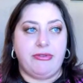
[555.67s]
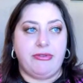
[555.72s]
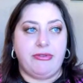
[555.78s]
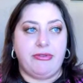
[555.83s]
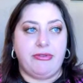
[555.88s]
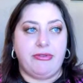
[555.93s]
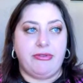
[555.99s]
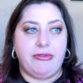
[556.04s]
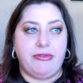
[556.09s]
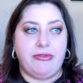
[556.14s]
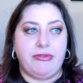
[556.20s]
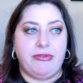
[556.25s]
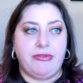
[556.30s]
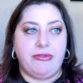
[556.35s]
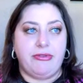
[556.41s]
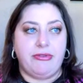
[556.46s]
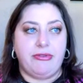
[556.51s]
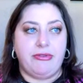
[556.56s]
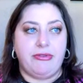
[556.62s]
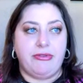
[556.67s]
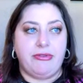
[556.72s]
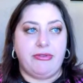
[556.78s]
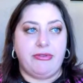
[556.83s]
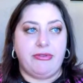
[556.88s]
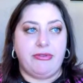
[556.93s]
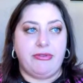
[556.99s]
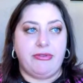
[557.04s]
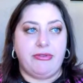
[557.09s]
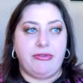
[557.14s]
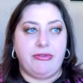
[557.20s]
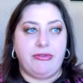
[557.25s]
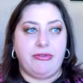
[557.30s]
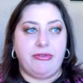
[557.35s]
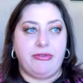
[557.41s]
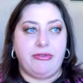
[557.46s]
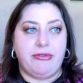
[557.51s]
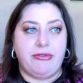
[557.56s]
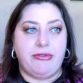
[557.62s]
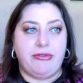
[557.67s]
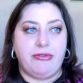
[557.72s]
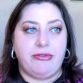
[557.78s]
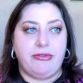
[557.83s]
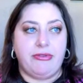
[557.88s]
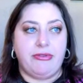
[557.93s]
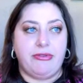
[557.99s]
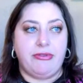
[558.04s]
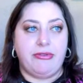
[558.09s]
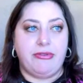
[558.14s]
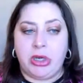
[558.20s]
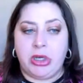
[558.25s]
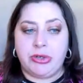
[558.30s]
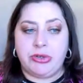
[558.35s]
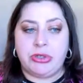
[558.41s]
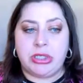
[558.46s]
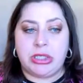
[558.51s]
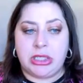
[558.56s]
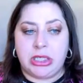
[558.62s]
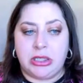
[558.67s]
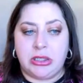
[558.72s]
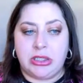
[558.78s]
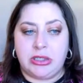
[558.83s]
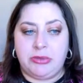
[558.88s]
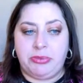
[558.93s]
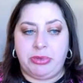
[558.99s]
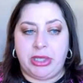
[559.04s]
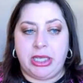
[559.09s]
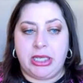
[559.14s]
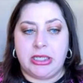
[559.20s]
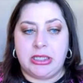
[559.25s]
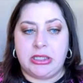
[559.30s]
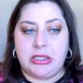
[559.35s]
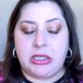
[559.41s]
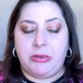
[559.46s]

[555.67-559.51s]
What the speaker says: So we welcome you. If you're interested in TPS,